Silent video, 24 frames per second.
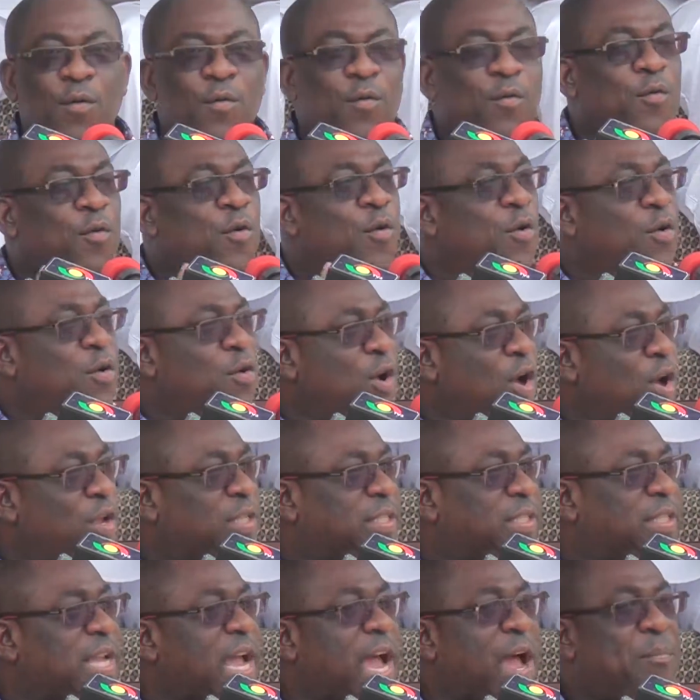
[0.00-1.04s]
will
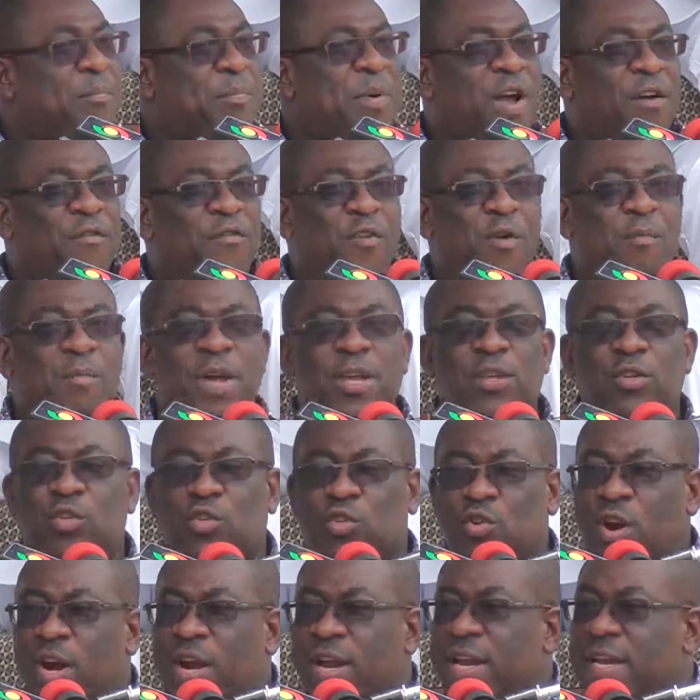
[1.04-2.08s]
not, apart from
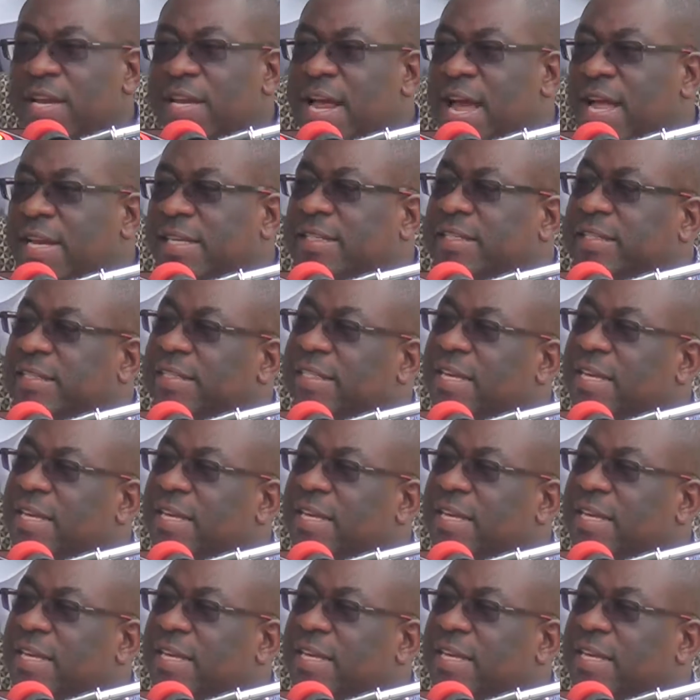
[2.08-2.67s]
ensuring that